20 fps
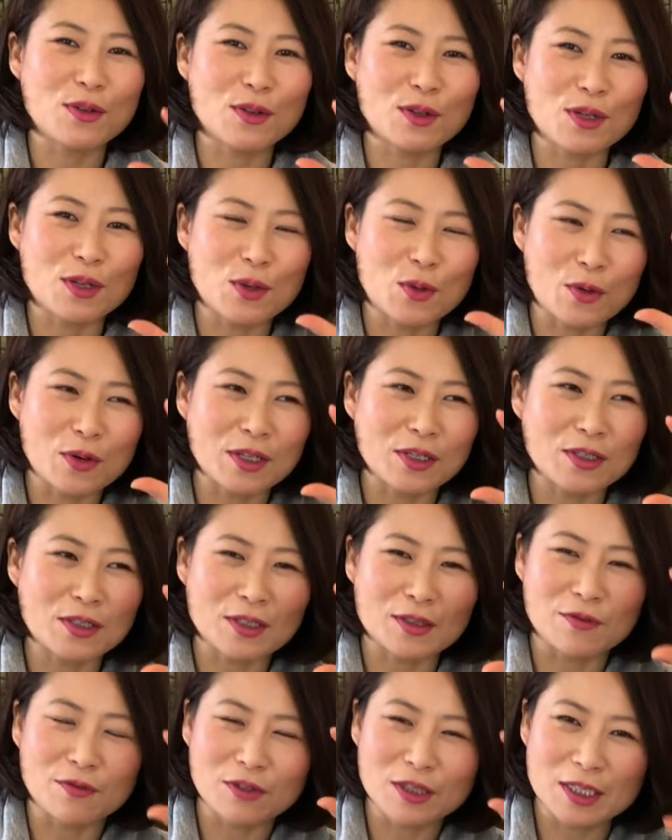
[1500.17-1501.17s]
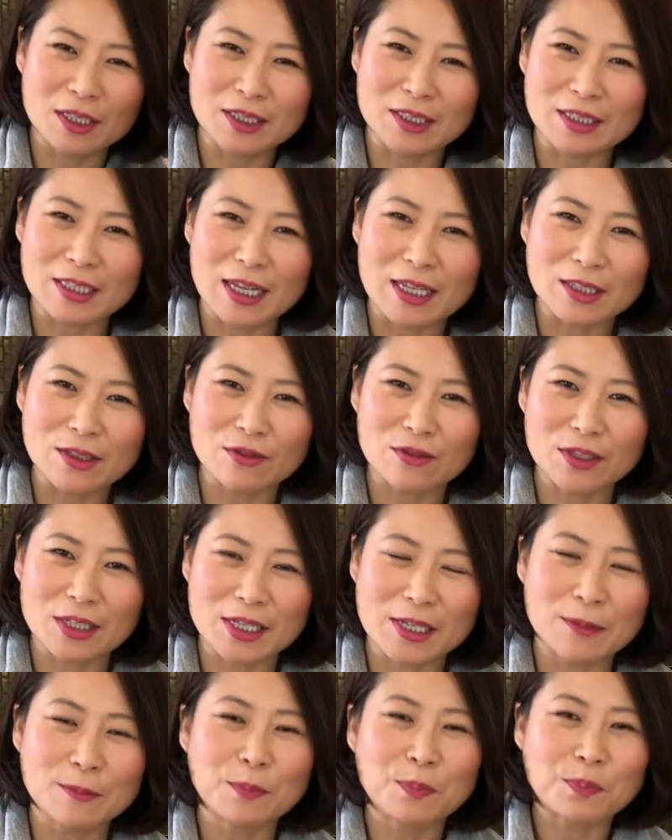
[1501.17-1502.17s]
in order to
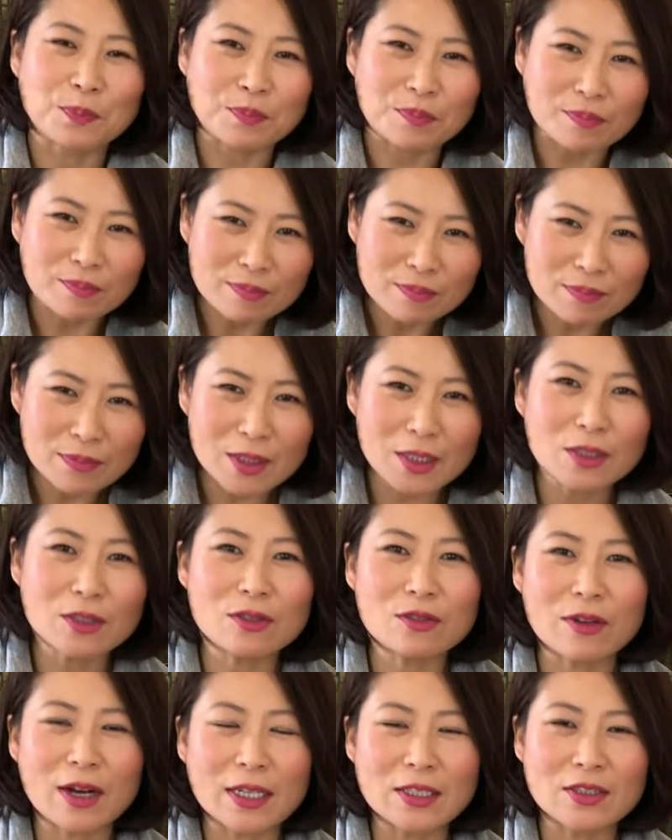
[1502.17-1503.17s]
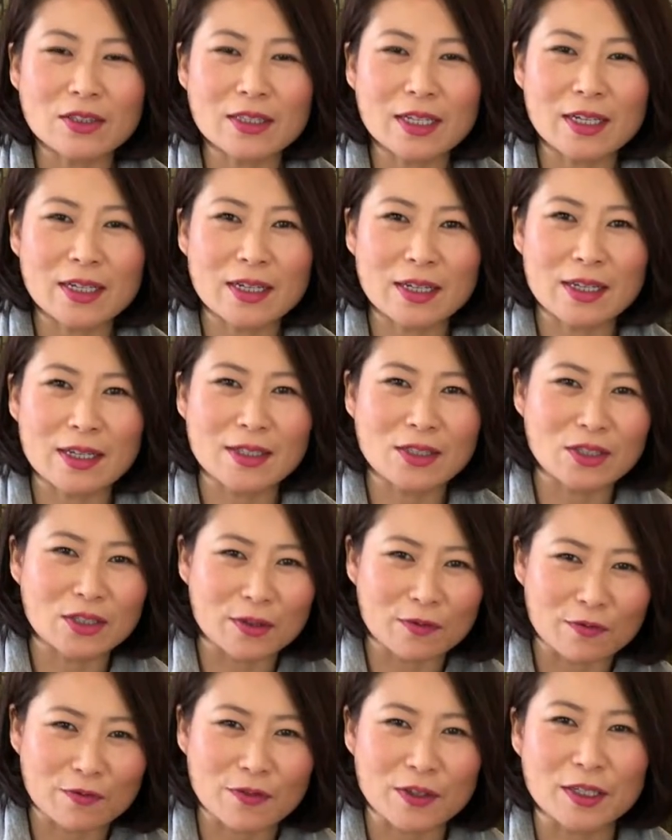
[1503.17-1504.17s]
successfully scratch that itch
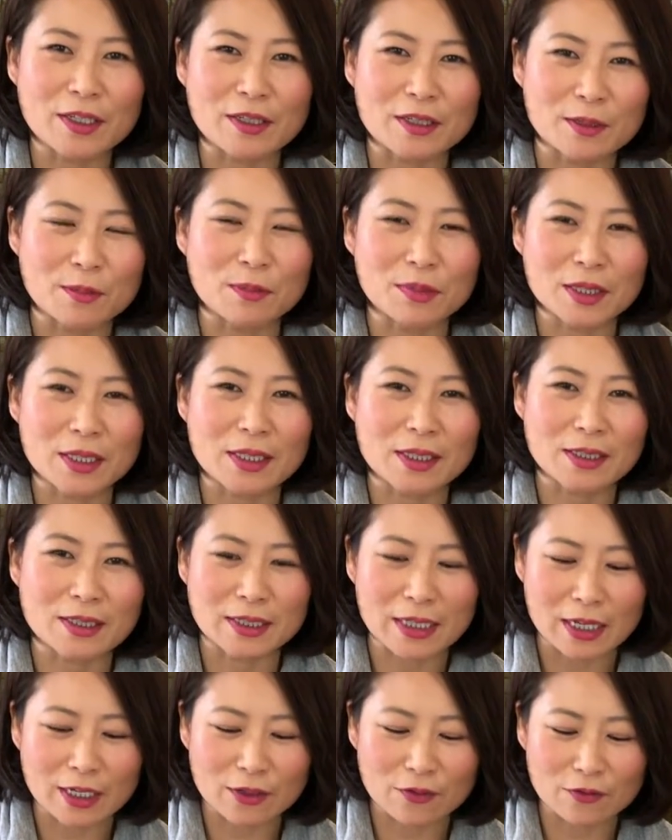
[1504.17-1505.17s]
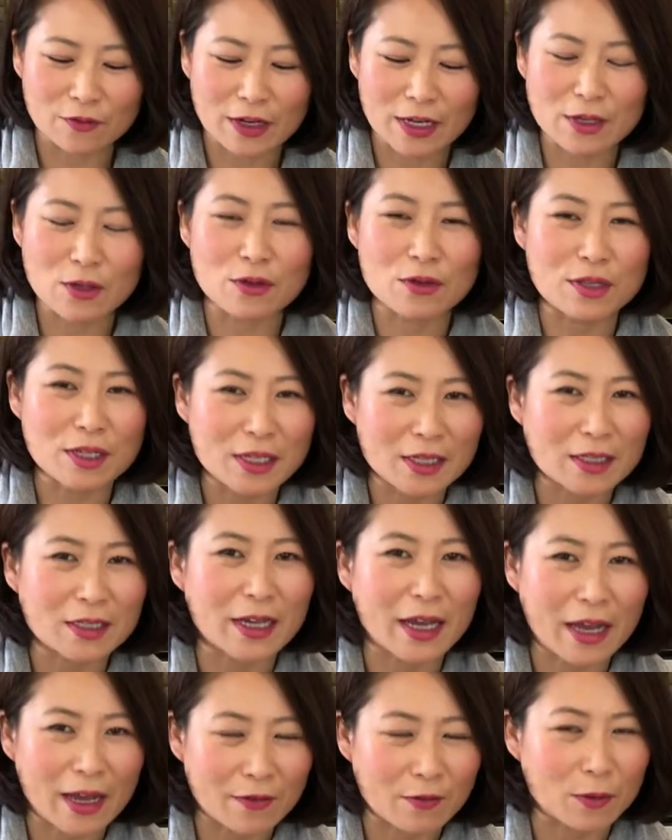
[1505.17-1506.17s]
and feel completely satisfied, you need
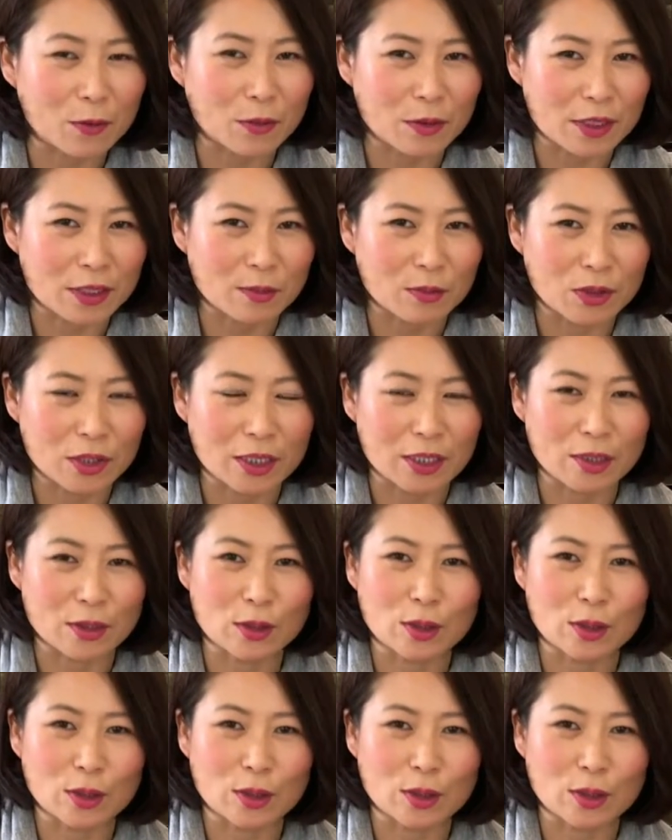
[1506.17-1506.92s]
to have it with kimchi.